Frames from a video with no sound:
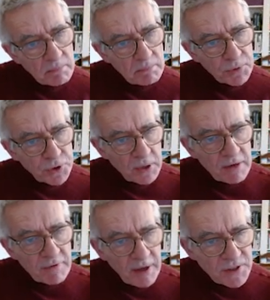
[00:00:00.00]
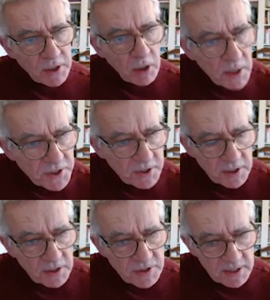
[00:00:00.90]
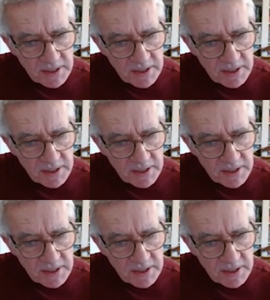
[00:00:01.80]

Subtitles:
But do the events and coincidences